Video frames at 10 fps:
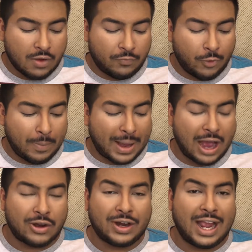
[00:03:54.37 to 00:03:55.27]
For
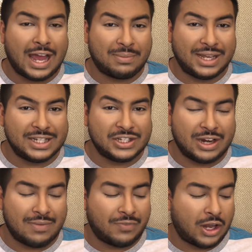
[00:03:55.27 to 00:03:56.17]
powder, I had my
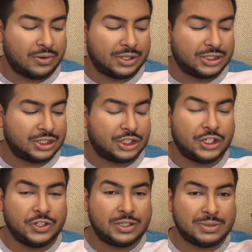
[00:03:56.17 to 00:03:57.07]
Instagram followers
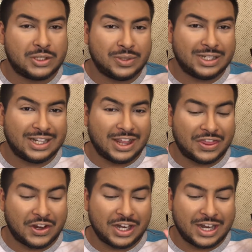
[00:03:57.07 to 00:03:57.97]
choose between the
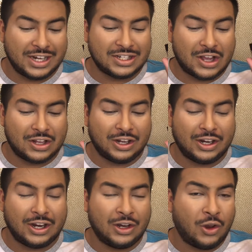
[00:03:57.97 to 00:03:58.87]

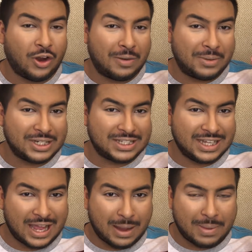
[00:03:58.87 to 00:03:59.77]
$39 Laura
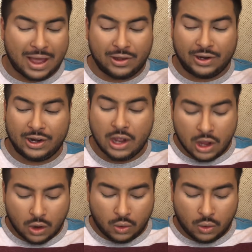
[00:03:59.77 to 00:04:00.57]
Mercier powder